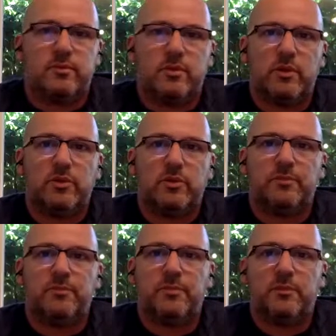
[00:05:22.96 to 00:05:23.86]
Awesome.
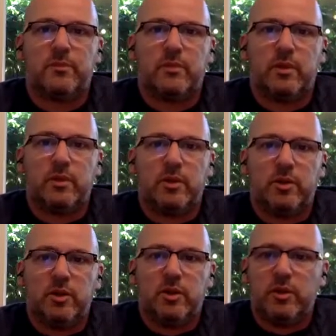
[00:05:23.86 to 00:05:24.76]

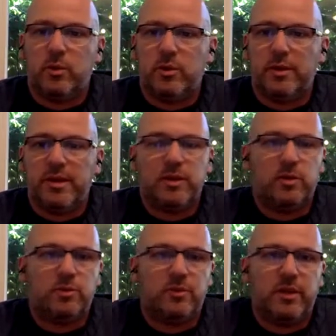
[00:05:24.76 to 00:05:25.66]
Okay. Well, thank
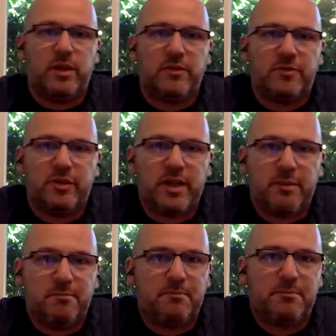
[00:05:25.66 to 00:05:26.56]
you. Thank you for your
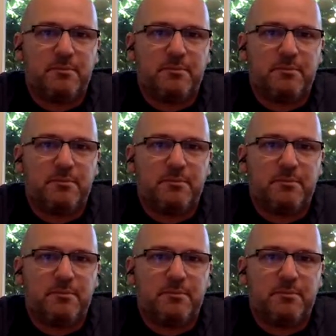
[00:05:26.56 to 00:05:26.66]
time.